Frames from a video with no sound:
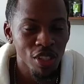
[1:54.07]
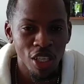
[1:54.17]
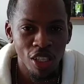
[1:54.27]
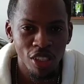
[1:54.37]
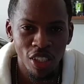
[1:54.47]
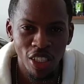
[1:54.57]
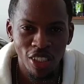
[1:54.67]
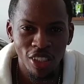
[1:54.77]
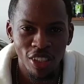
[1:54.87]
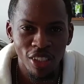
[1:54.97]
to
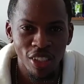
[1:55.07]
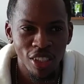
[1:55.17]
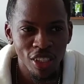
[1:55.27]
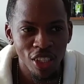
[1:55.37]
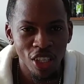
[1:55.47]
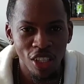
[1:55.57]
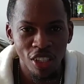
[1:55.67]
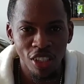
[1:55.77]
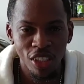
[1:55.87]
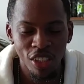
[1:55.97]
get all
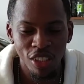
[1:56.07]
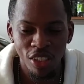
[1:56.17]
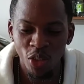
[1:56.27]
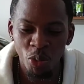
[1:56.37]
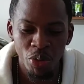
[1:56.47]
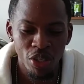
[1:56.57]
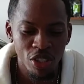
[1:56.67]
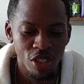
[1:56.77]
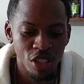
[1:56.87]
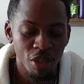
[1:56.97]
the new
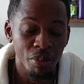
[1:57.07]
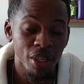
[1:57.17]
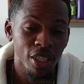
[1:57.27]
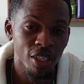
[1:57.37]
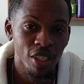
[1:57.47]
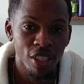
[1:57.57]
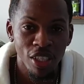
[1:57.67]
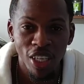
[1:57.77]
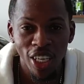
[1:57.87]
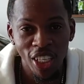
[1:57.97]
persons on my
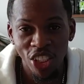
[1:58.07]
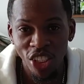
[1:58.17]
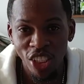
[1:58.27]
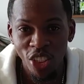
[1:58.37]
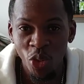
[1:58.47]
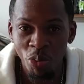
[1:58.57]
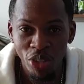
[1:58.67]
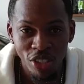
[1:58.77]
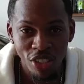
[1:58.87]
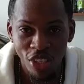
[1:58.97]
IG, new
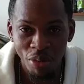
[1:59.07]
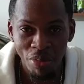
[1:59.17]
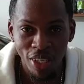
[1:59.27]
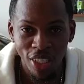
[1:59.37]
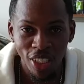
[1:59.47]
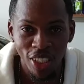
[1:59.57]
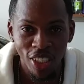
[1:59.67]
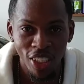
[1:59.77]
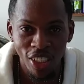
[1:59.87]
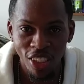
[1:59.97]
persons on
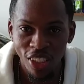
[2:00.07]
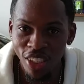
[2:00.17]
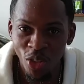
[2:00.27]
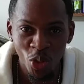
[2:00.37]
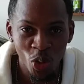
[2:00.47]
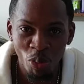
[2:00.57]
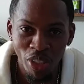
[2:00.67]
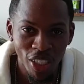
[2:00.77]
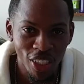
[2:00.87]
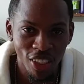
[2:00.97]
my YouTube
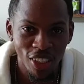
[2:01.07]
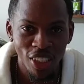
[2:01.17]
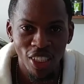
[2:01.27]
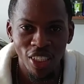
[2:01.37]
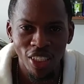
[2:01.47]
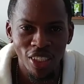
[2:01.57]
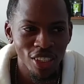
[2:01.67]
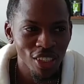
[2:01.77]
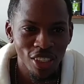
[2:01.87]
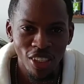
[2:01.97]
channel, you
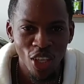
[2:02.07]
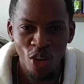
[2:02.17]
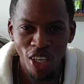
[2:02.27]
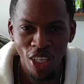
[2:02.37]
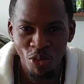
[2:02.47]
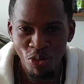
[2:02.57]
know, how I got